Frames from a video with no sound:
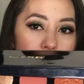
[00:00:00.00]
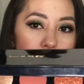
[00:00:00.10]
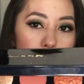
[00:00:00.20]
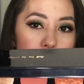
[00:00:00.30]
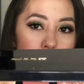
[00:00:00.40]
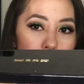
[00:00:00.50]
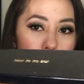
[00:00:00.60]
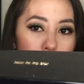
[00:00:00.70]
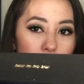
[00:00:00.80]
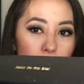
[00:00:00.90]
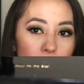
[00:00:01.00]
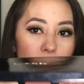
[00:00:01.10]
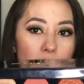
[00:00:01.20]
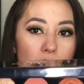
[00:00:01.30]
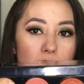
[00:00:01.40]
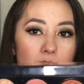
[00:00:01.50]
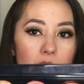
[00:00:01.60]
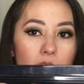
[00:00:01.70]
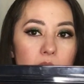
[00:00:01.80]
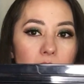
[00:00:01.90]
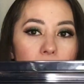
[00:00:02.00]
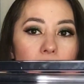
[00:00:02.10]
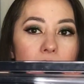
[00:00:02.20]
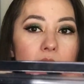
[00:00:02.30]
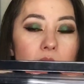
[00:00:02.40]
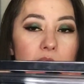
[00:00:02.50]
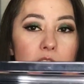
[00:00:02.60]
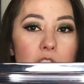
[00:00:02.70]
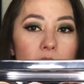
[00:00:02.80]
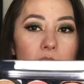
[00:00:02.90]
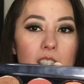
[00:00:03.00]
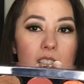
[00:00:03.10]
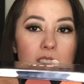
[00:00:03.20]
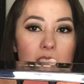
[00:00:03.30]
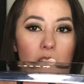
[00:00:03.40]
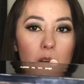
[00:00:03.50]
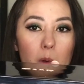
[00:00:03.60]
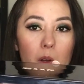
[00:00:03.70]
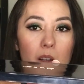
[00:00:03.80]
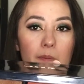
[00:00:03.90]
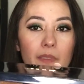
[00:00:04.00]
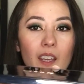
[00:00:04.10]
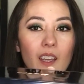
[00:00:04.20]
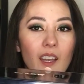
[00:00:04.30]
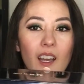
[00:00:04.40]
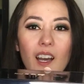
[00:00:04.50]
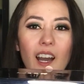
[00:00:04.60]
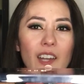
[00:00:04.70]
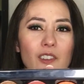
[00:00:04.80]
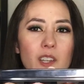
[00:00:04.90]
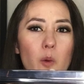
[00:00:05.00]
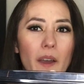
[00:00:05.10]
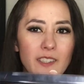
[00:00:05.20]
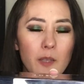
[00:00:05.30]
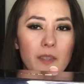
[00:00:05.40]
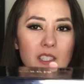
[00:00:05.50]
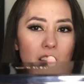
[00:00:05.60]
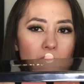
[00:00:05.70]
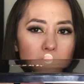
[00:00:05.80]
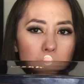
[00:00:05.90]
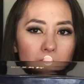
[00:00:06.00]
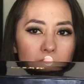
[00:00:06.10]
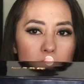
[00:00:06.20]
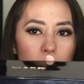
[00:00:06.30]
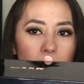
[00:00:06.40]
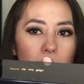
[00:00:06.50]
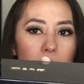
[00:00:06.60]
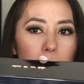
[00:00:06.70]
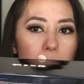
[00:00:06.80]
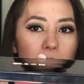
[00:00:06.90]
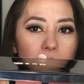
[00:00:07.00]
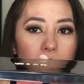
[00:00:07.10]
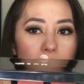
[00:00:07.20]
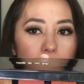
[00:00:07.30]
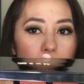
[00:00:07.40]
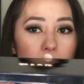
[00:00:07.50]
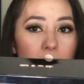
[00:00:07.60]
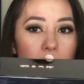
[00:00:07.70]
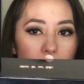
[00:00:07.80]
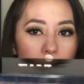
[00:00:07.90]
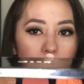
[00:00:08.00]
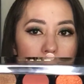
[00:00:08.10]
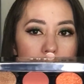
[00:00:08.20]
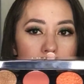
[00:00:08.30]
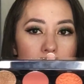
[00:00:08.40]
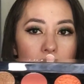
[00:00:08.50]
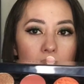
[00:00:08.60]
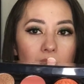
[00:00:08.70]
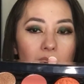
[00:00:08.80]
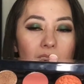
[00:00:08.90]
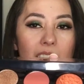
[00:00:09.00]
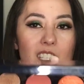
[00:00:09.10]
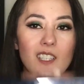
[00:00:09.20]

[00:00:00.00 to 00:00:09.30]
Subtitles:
absolutely beautiful, and I love green, so I don't know why it took me so long to pick this one up, but it is really nice. I